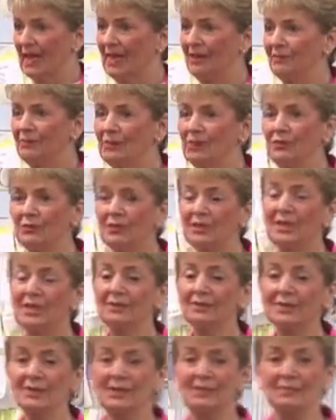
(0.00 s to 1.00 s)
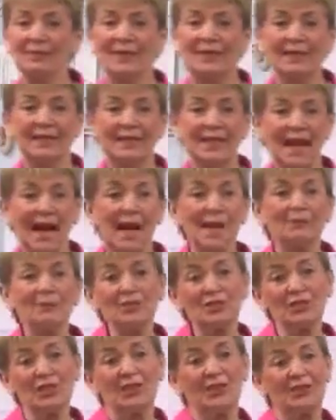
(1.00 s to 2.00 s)
If you tell somebody, I'm
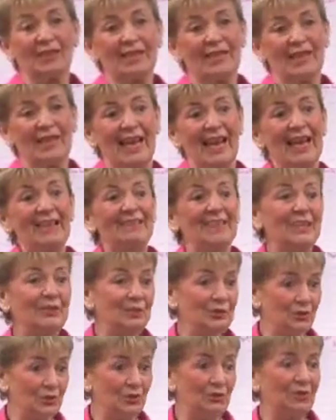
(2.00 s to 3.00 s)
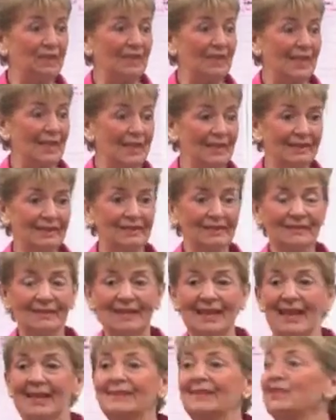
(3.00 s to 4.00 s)
sorry, and then you do it again,
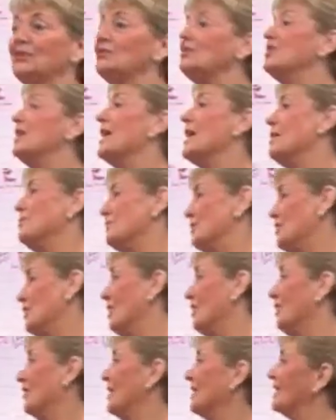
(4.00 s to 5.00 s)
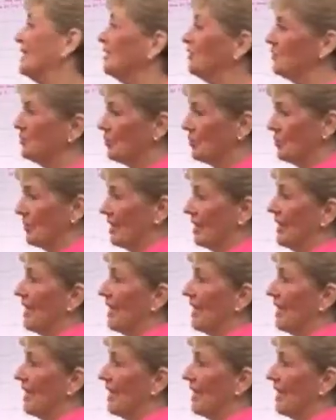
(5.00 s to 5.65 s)
and then you say, I'm sorry, and then you do it